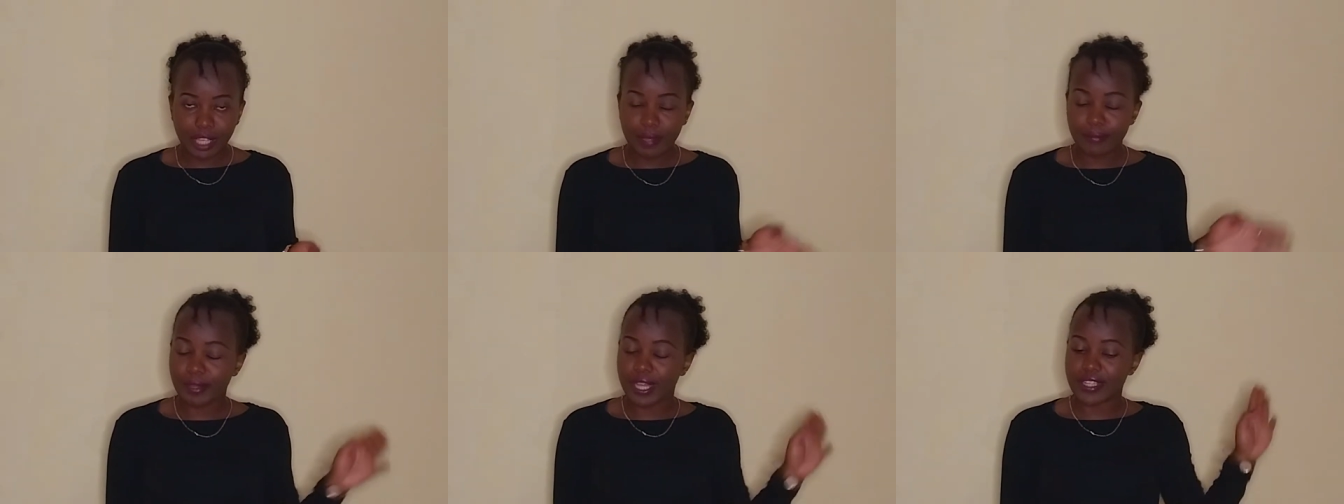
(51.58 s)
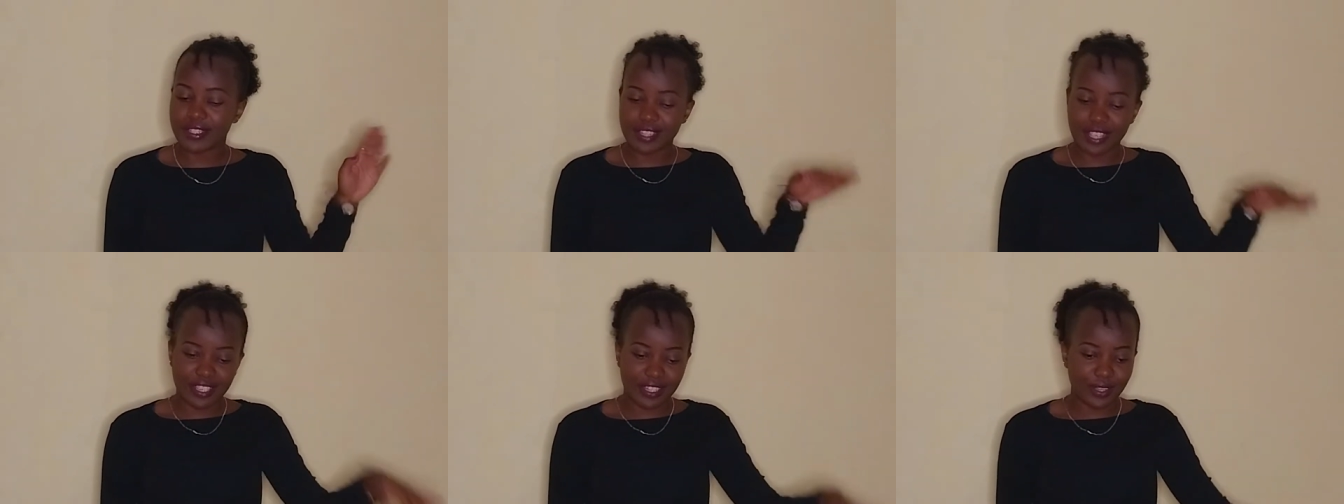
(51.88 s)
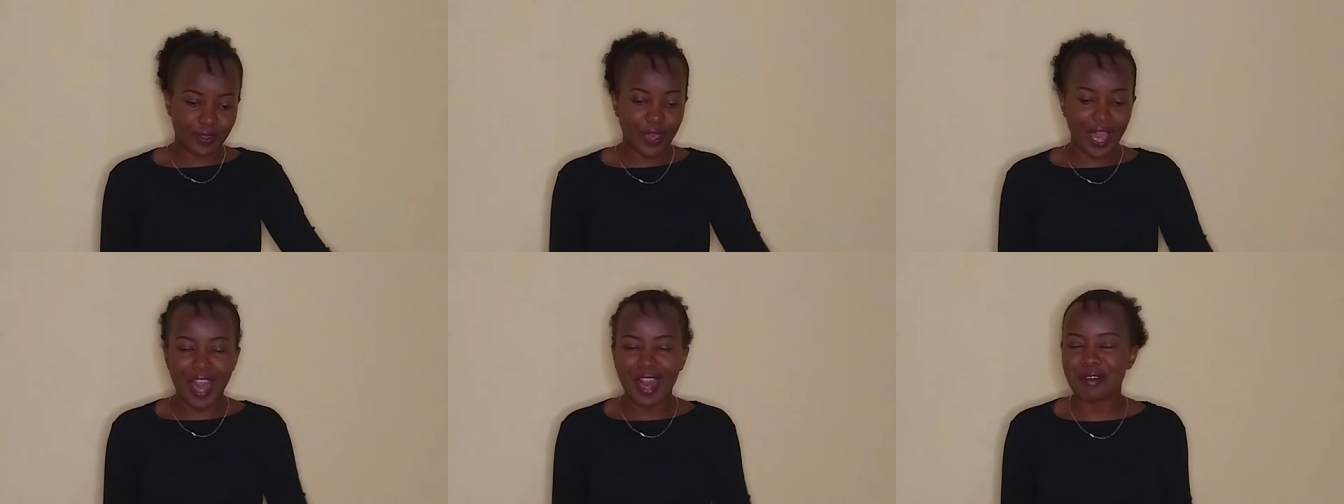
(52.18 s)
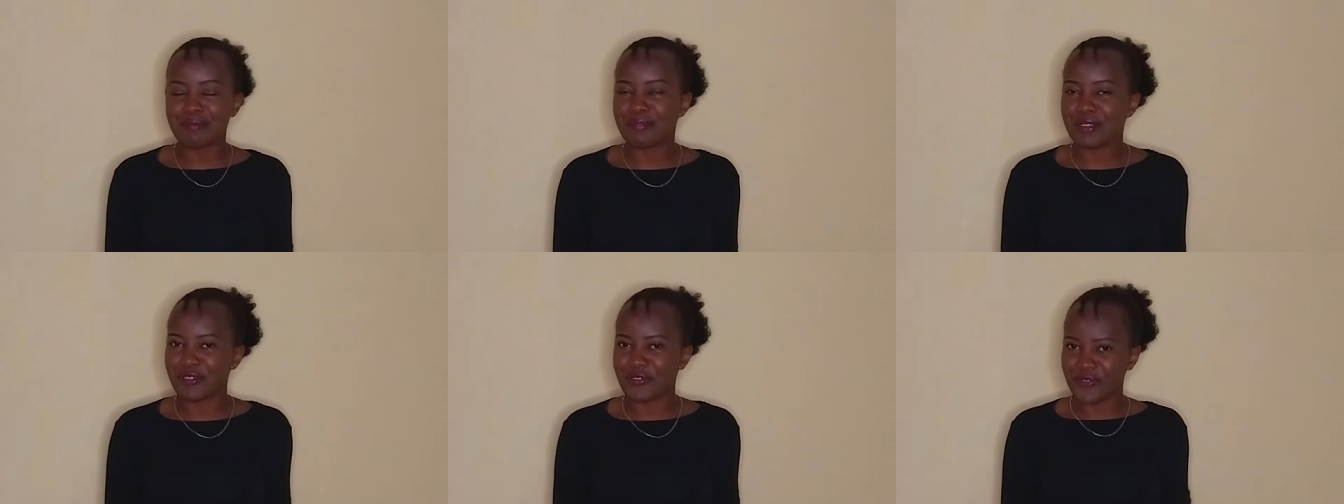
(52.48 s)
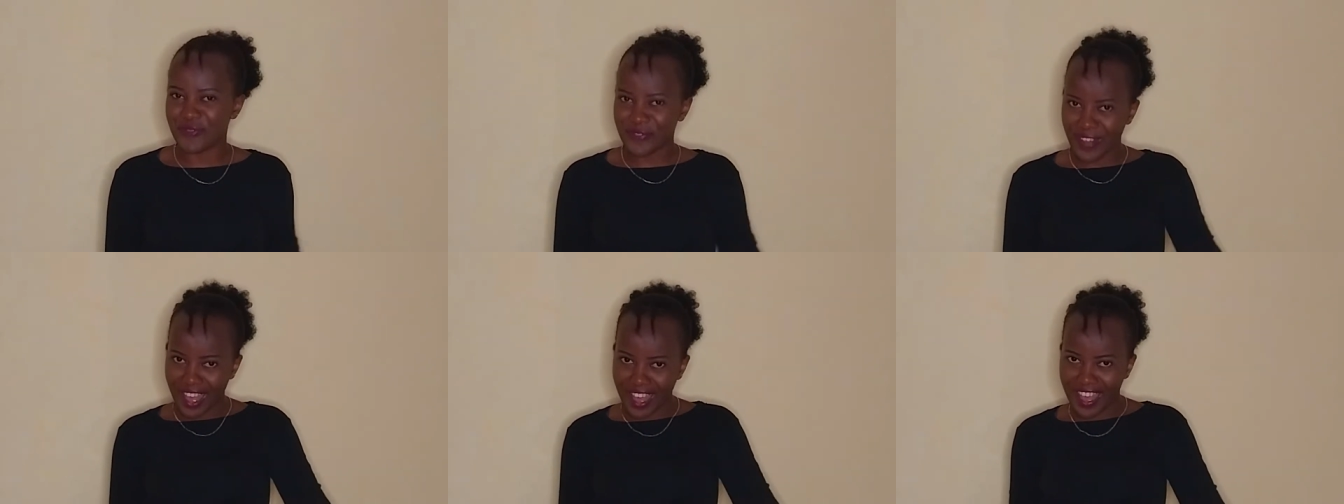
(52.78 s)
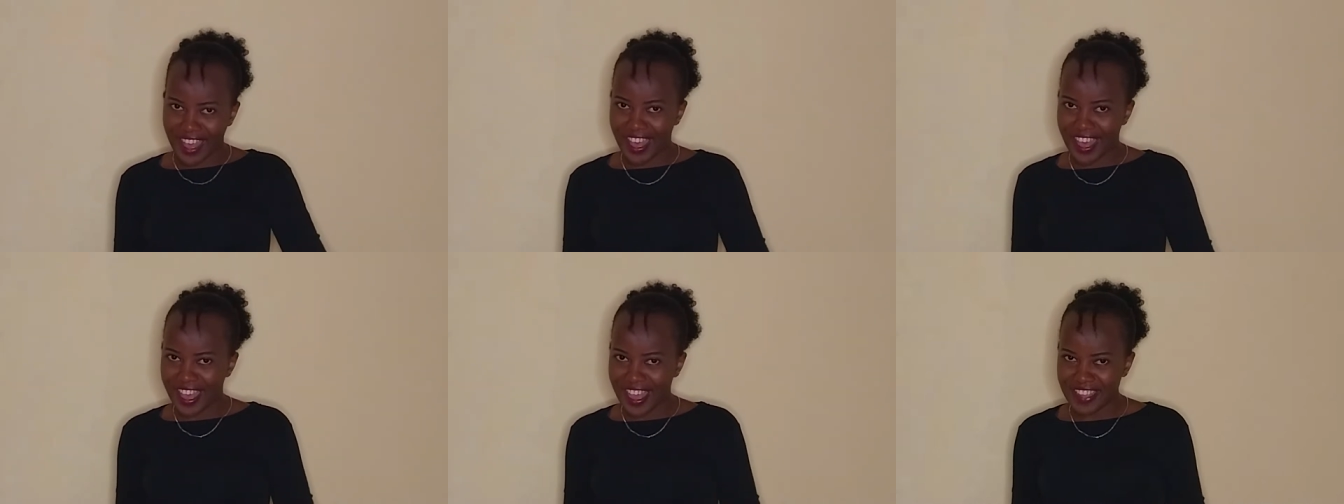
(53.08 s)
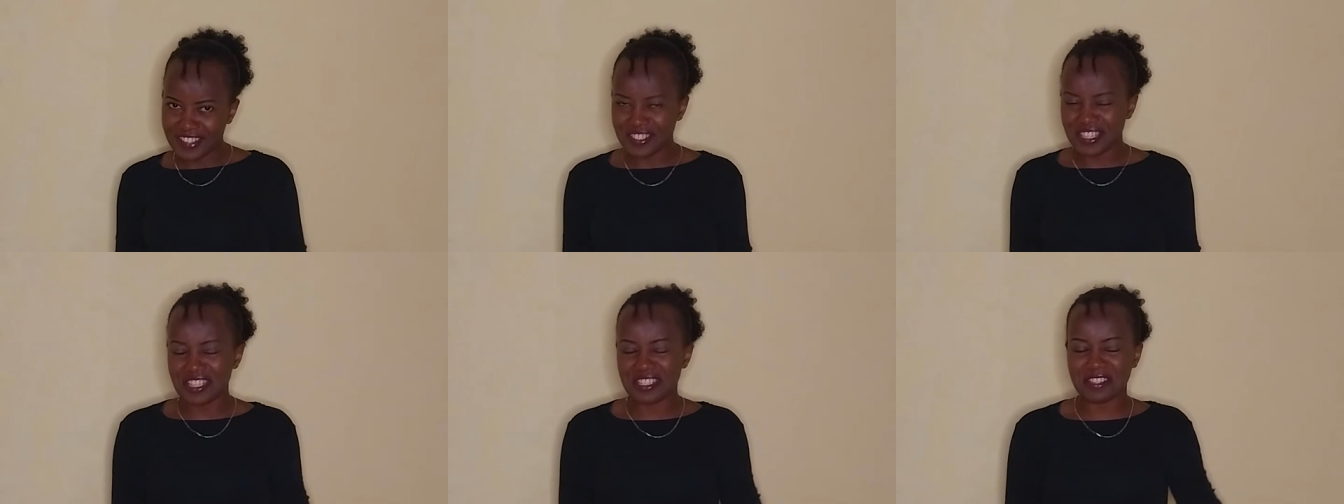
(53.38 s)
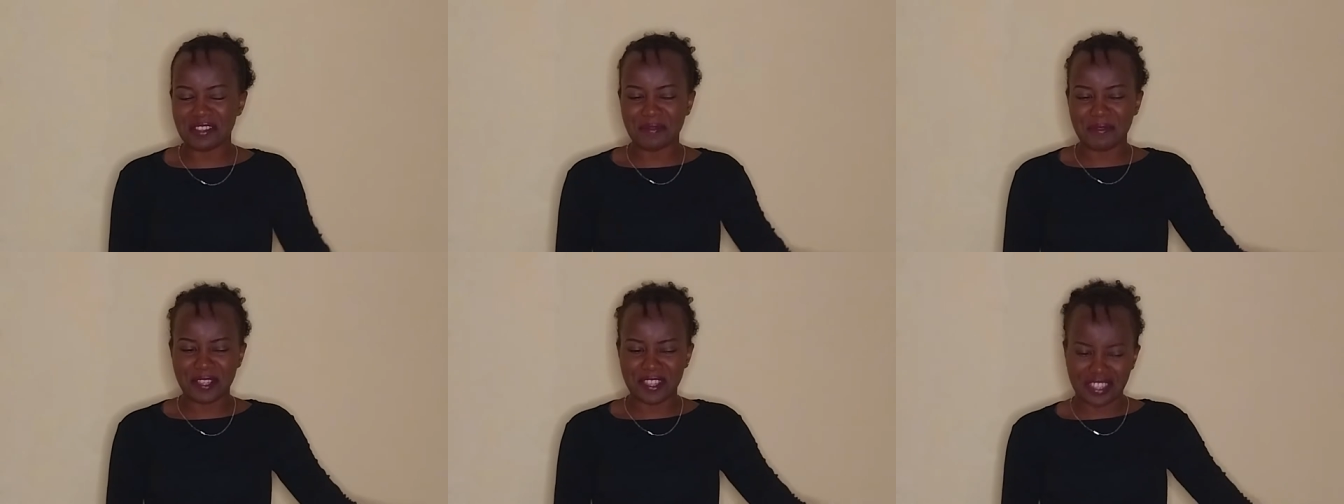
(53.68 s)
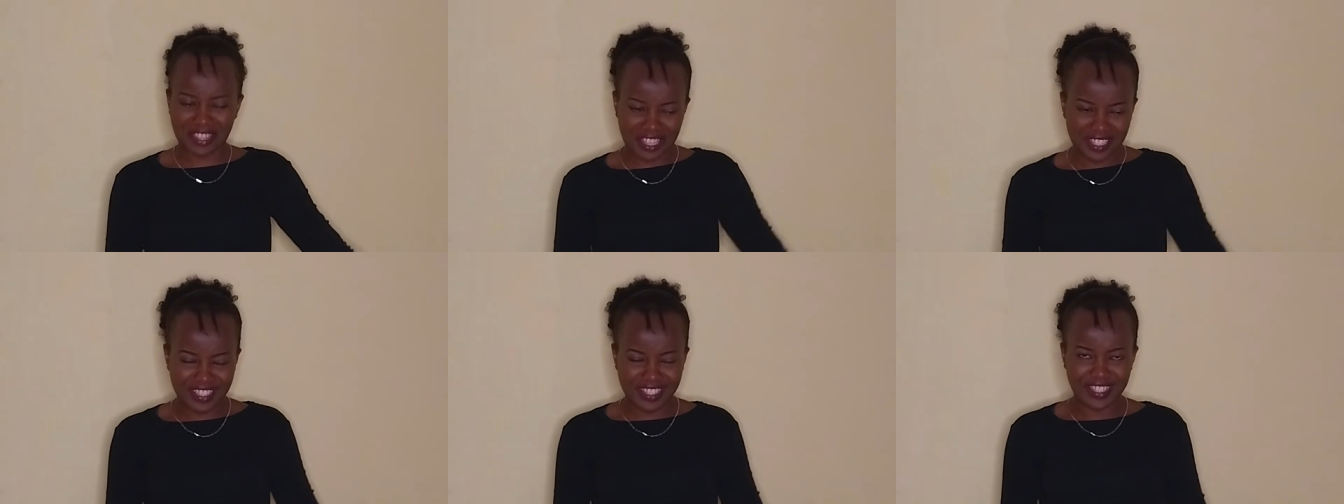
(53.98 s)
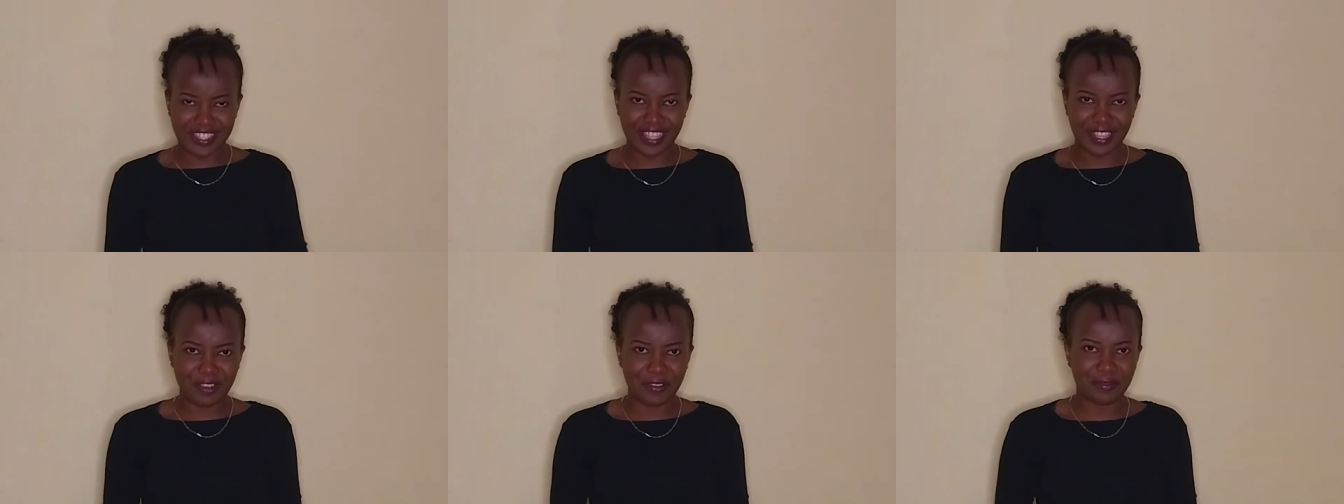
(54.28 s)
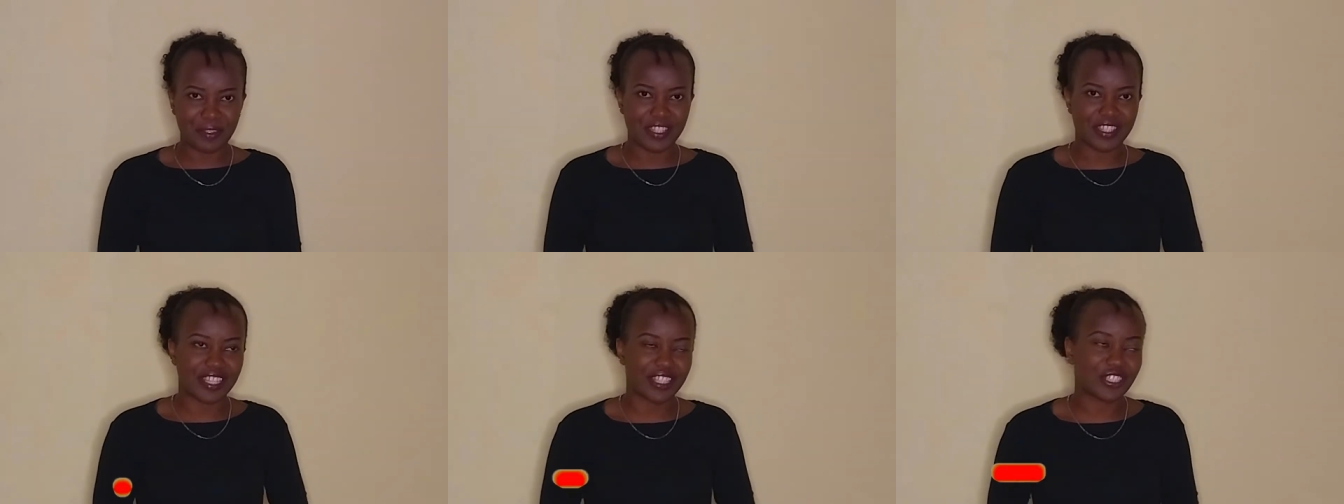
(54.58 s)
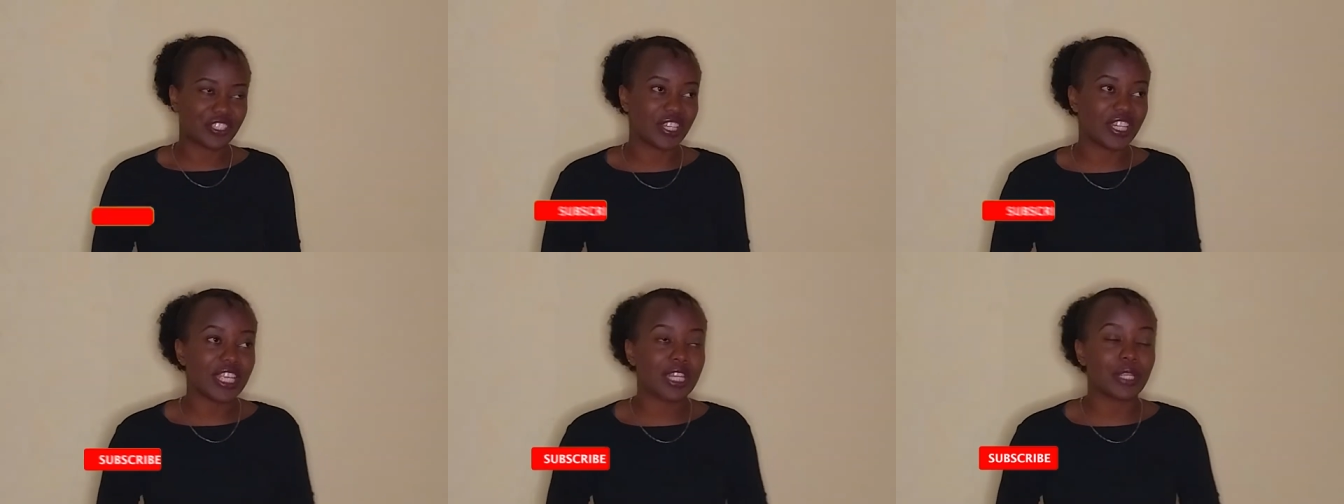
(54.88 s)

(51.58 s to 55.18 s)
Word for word: But anyway, I'll be fine. You can tell me that in the comment section.